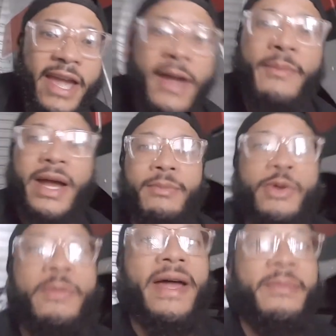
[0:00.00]
and bada
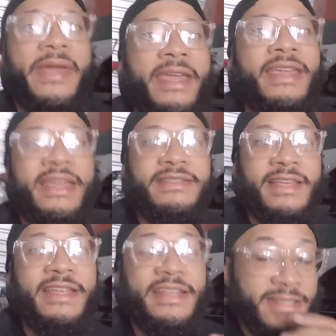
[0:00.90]
boom, bada bing, it's
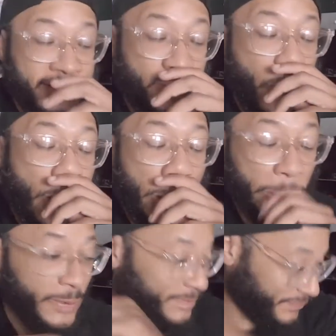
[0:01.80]
in, it's
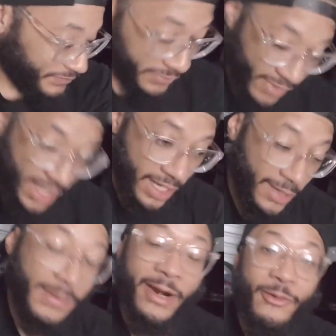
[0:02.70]
installed.
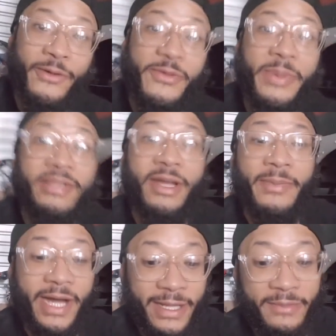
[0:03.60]
I don't know if you picked
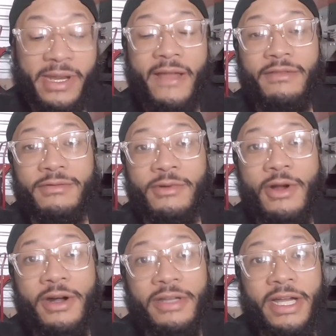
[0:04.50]
up on it, but I have the
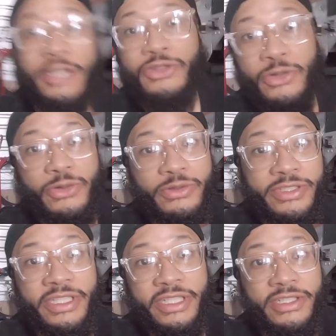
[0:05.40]
wrong tool
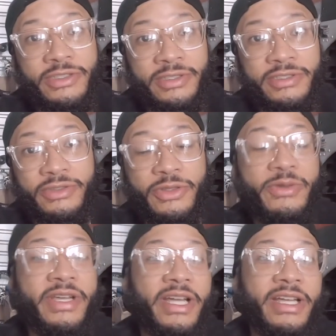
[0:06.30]
to
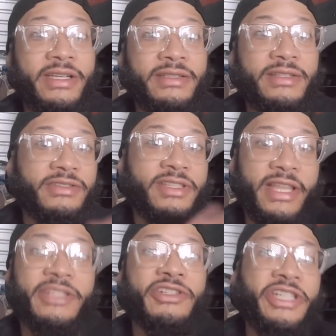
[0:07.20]
do the
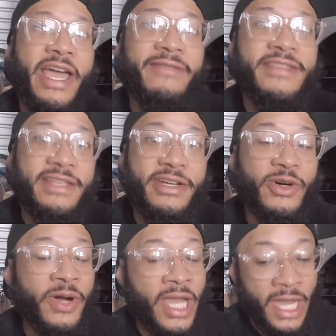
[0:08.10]
selector shaft
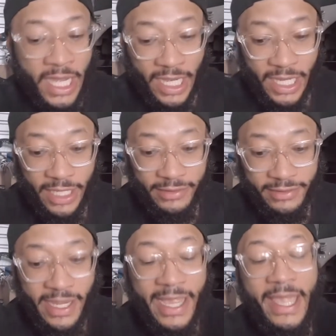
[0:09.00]
seal.
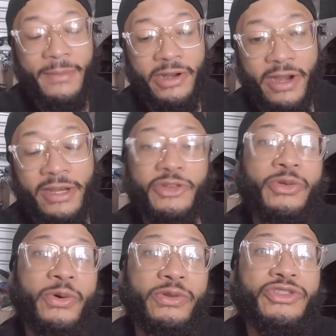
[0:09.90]
The diameter on the
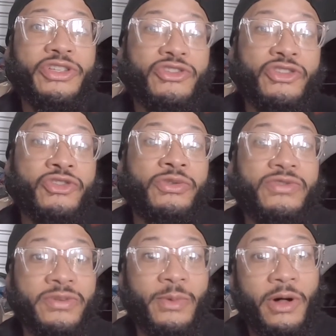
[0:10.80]
tool is
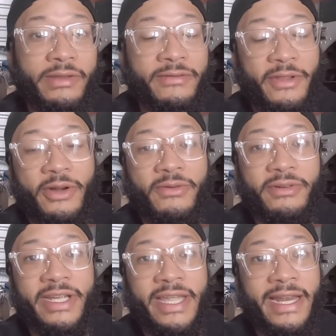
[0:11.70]
too small to fit
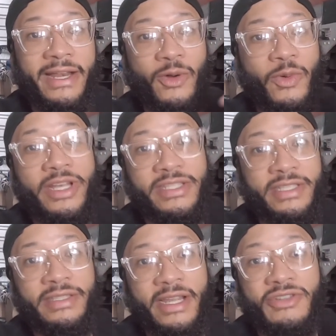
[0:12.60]
over it, and I don't want to
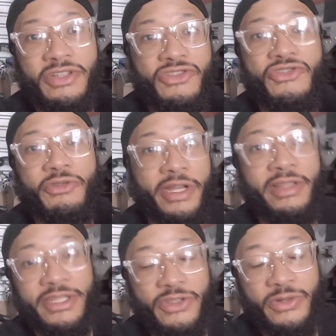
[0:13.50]
sit there and just
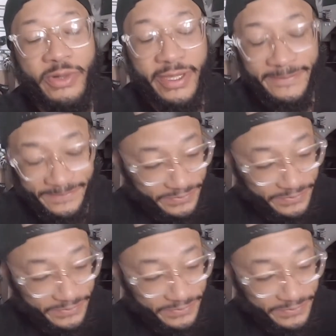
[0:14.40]
drill into it